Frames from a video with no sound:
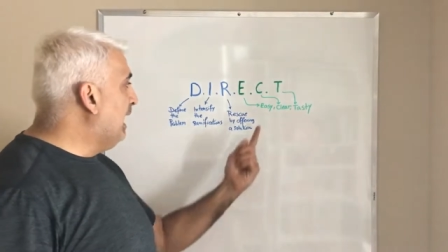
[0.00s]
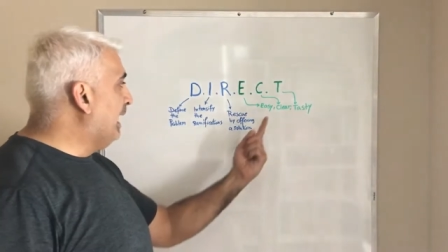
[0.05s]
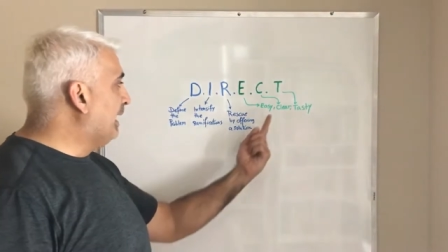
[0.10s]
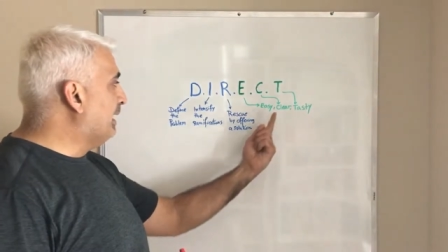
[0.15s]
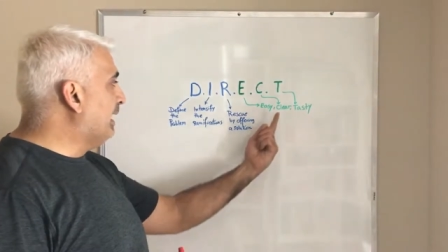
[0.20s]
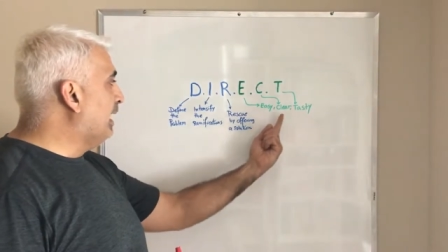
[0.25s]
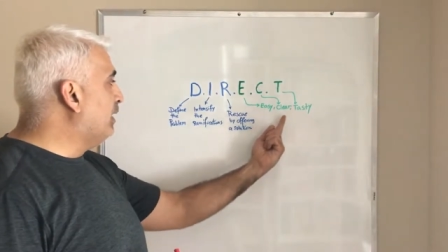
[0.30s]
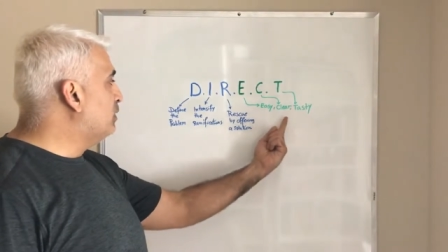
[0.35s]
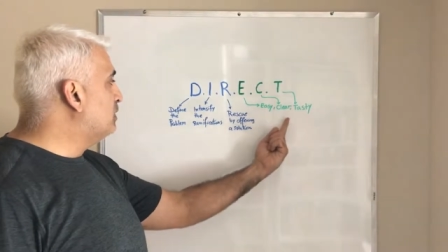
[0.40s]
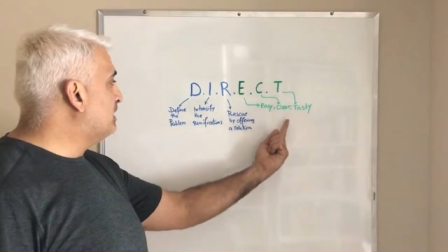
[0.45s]

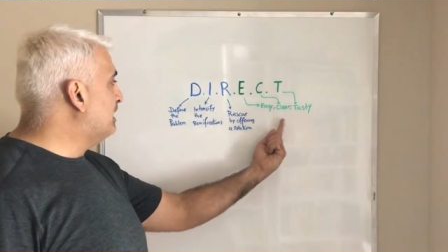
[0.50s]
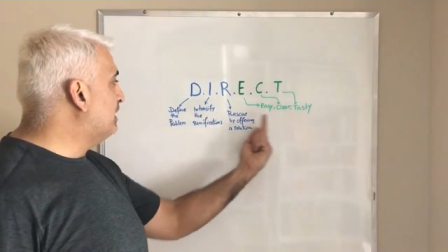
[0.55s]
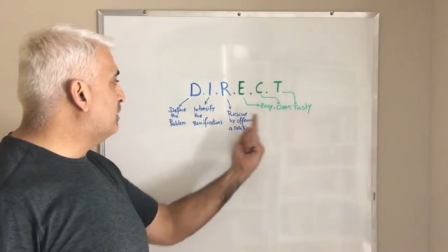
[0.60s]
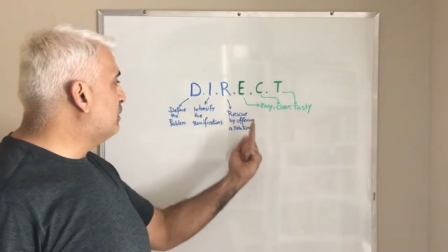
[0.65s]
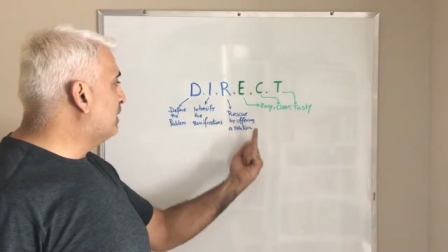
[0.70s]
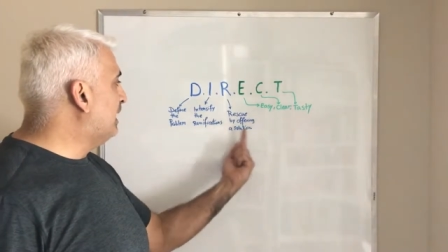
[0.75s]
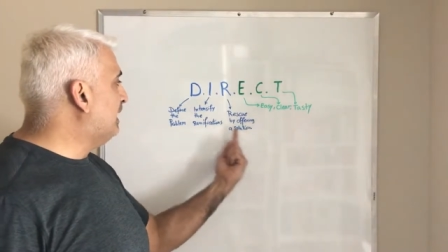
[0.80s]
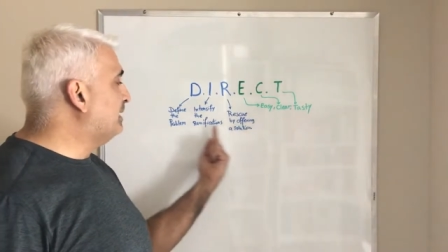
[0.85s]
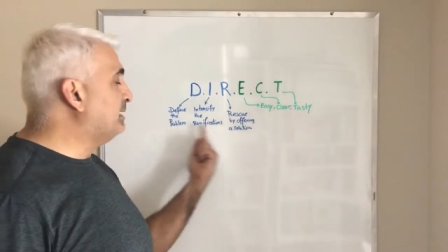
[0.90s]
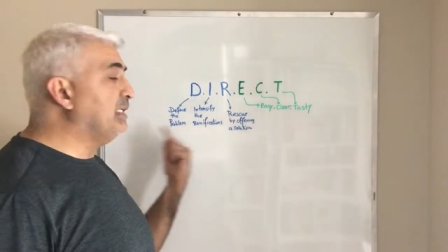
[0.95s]
and how is
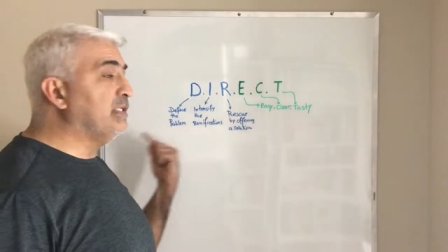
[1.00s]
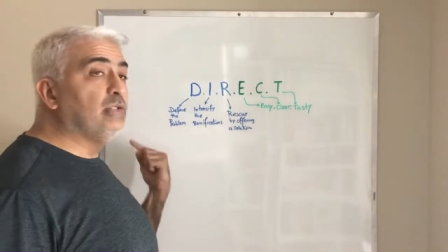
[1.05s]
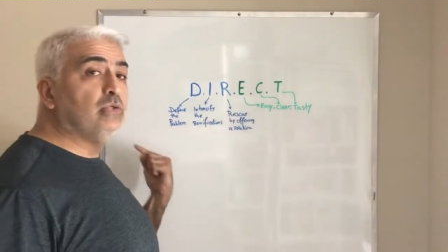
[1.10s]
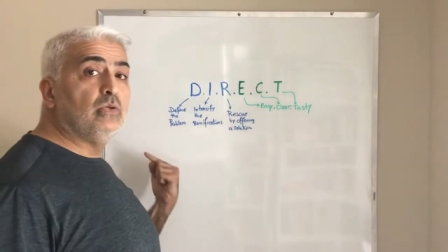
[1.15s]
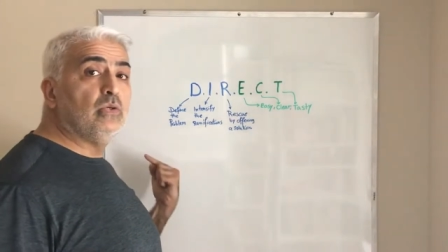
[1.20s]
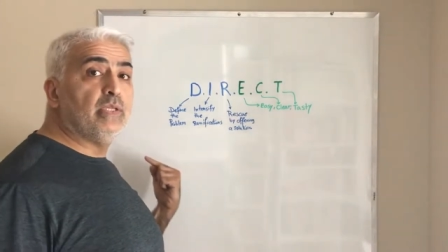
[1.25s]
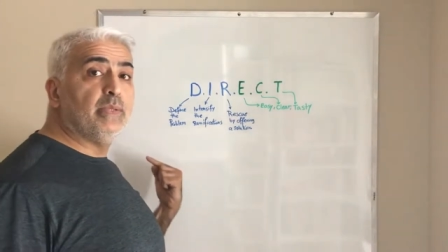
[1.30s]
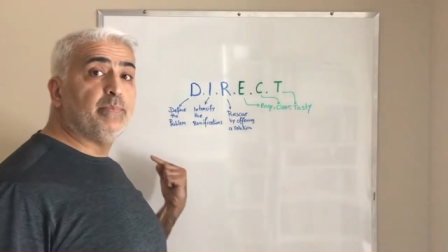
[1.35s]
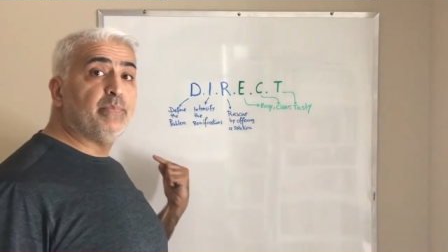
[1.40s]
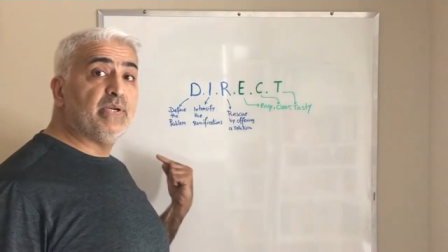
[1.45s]
that related
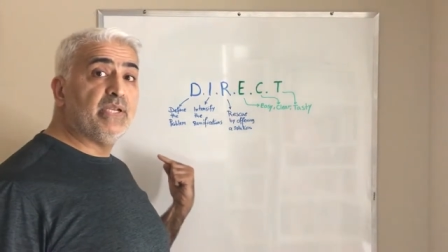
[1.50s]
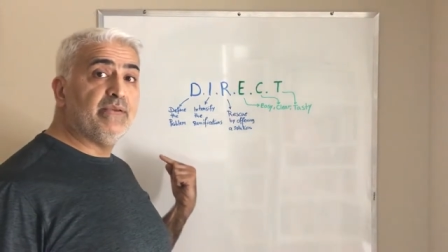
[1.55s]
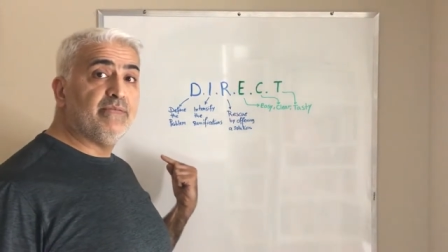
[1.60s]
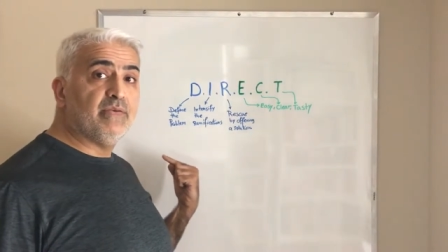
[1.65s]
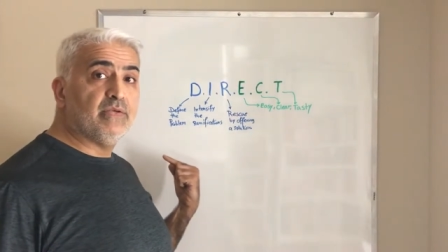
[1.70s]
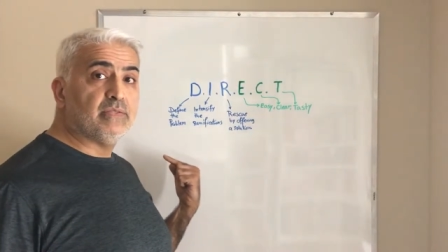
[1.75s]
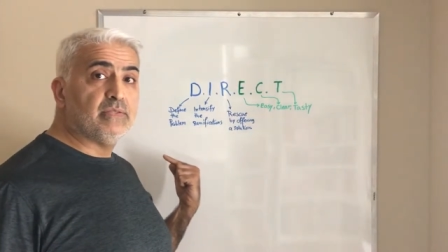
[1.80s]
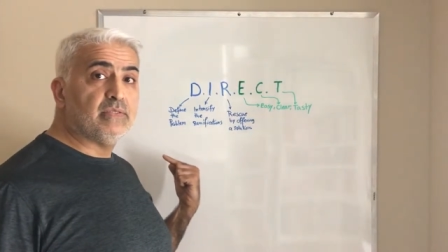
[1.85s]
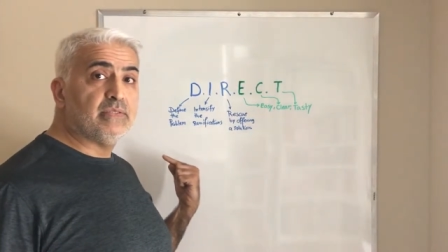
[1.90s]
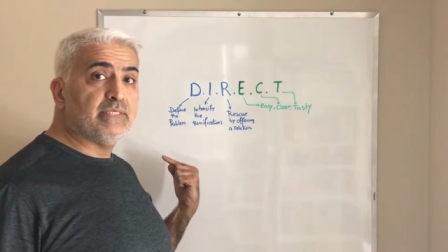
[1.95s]
to the
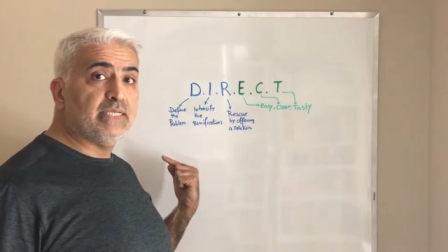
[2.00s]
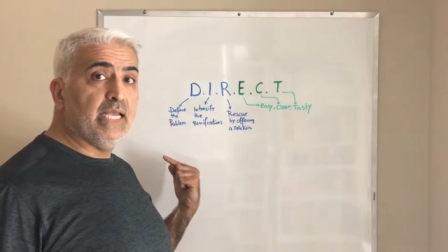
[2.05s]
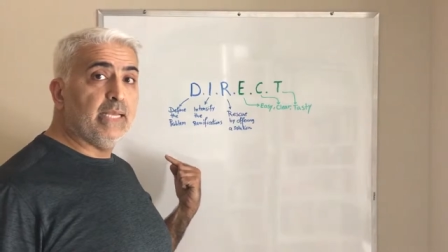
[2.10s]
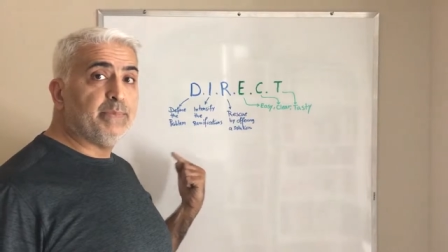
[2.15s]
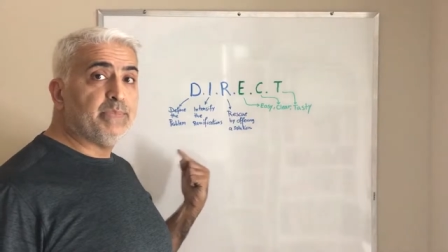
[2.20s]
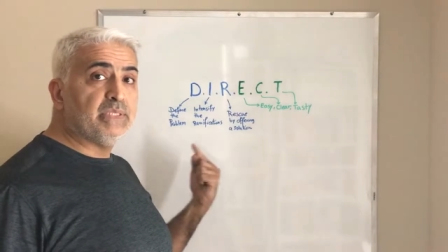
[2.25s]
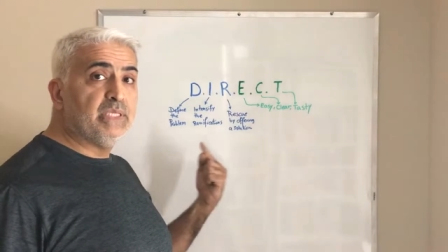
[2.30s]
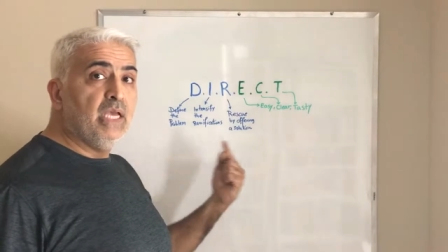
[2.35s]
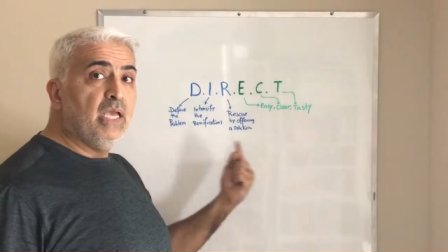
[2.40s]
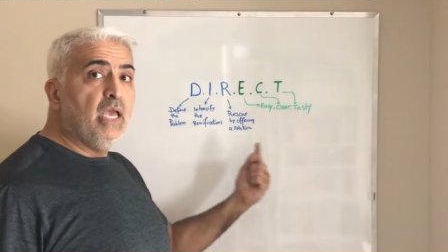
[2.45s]
previous
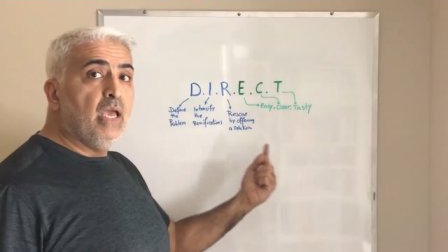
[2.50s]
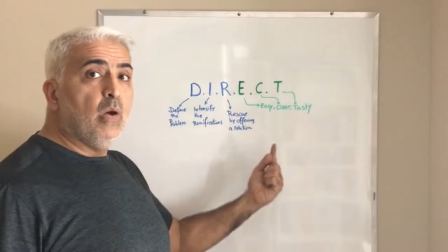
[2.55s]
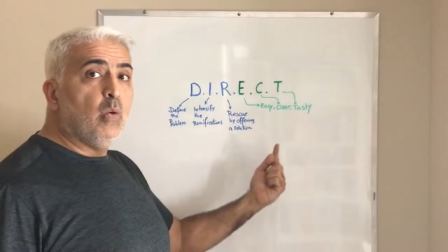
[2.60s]
steps,